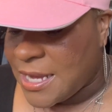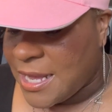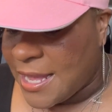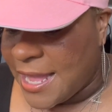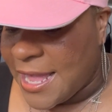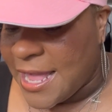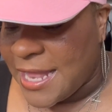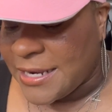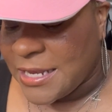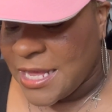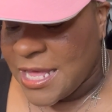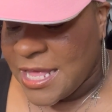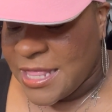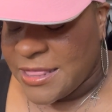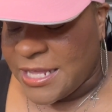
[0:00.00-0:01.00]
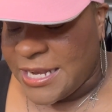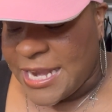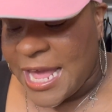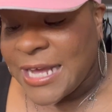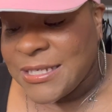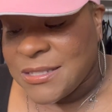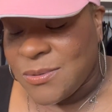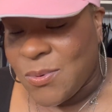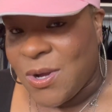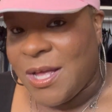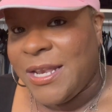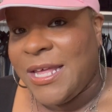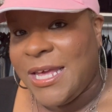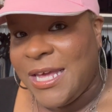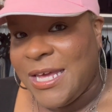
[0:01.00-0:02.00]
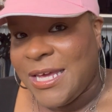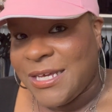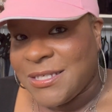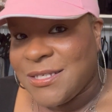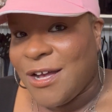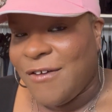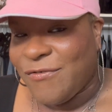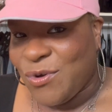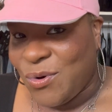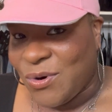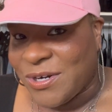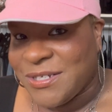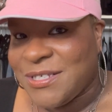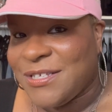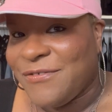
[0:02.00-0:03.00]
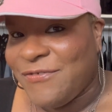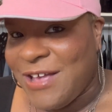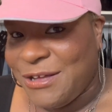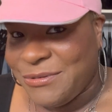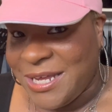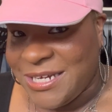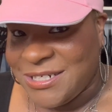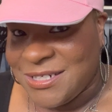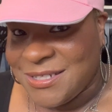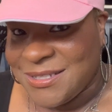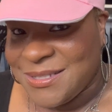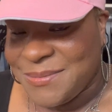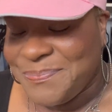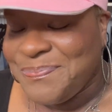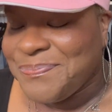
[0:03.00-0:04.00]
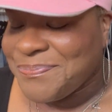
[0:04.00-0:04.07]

And the next one is, of course, foundations.